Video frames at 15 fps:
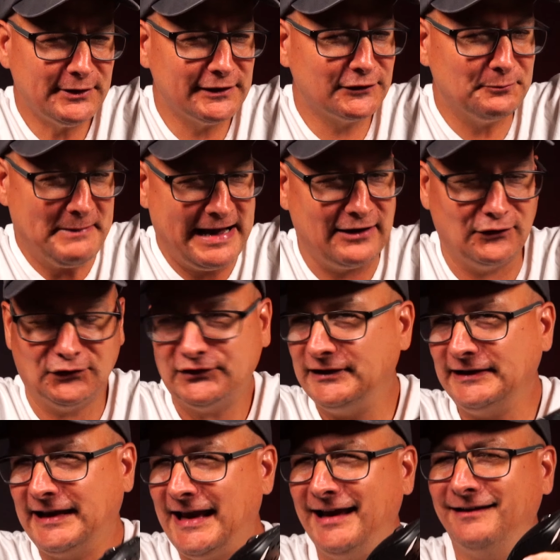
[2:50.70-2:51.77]
of this mouse,
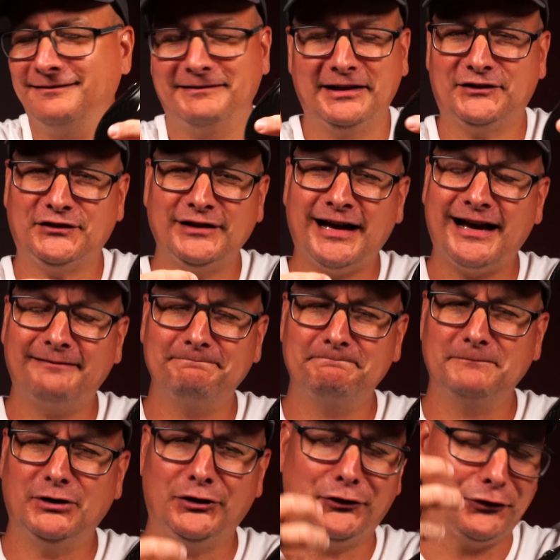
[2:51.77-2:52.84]
again, it's not
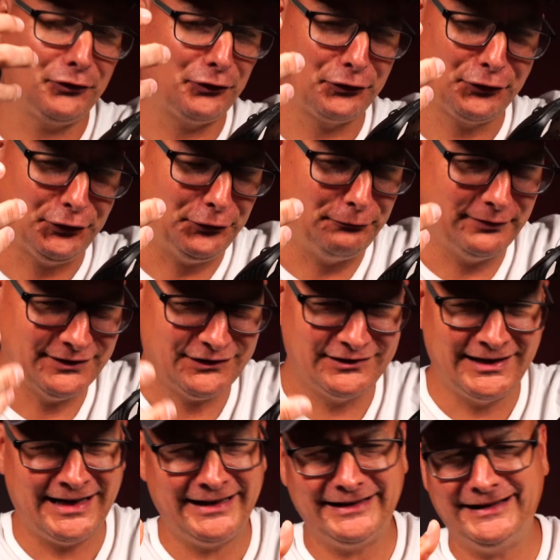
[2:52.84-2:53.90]
an ergo, it's
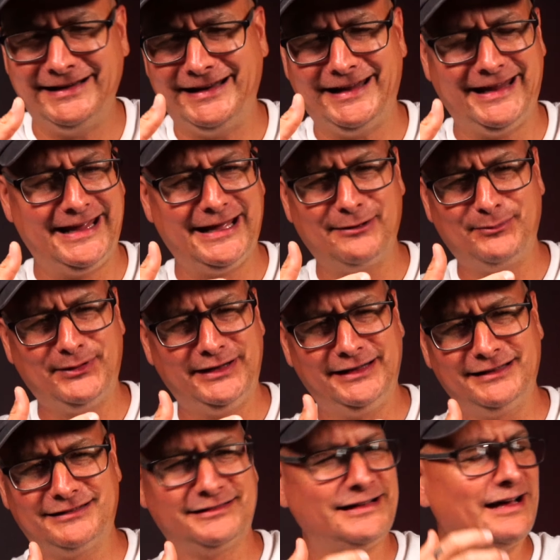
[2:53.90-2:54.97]
not an ambi,
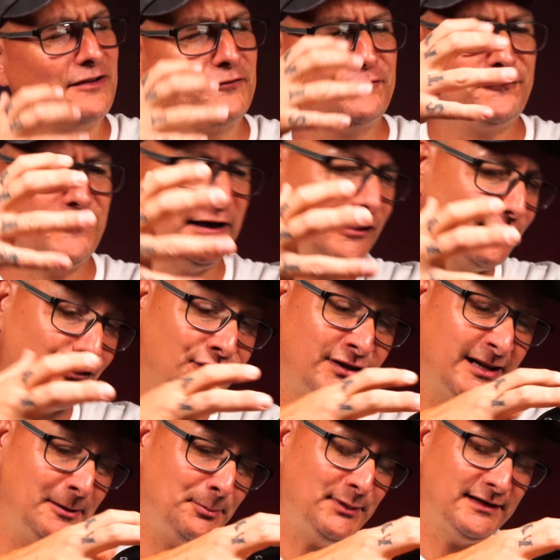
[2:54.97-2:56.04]
it's not a
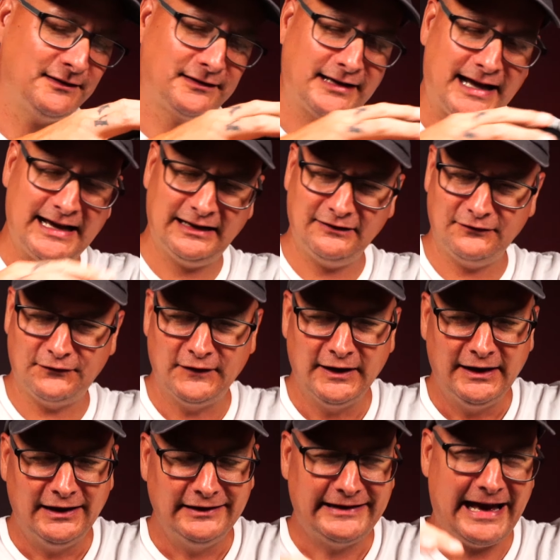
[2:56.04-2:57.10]
fingertip, it's kind of
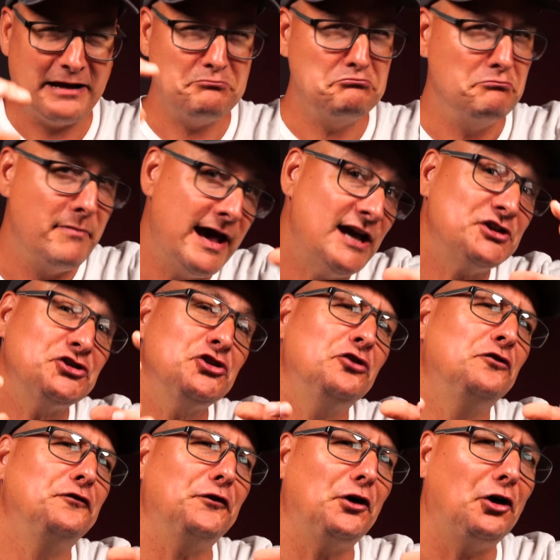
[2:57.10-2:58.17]
that mesh
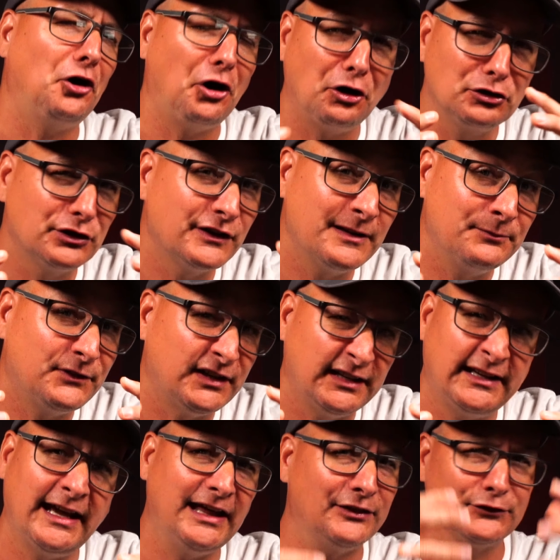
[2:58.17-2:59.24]
of all of them
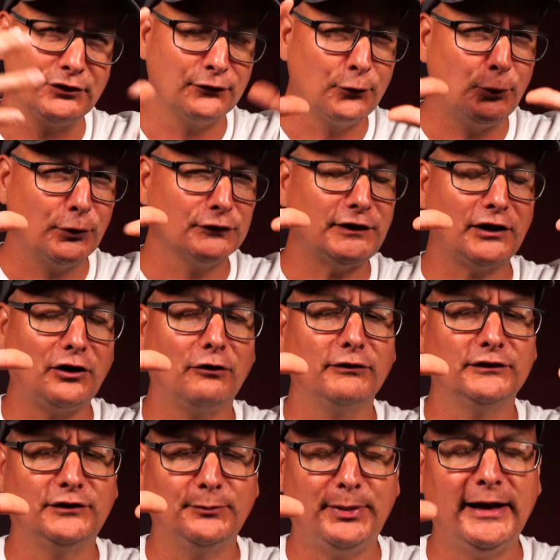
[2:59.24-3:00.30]
together. Of course, that
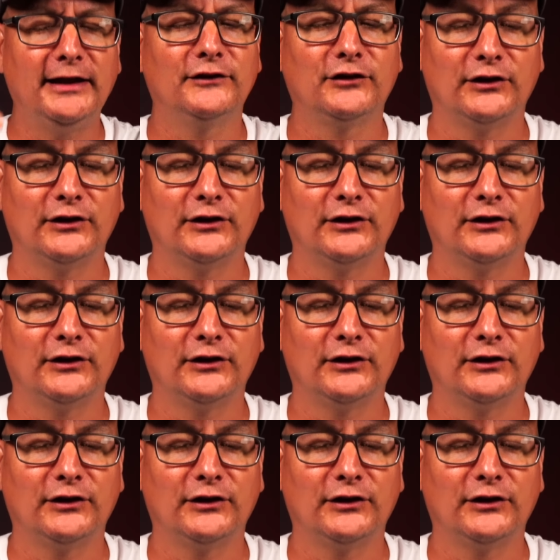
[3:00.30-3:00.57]
always depends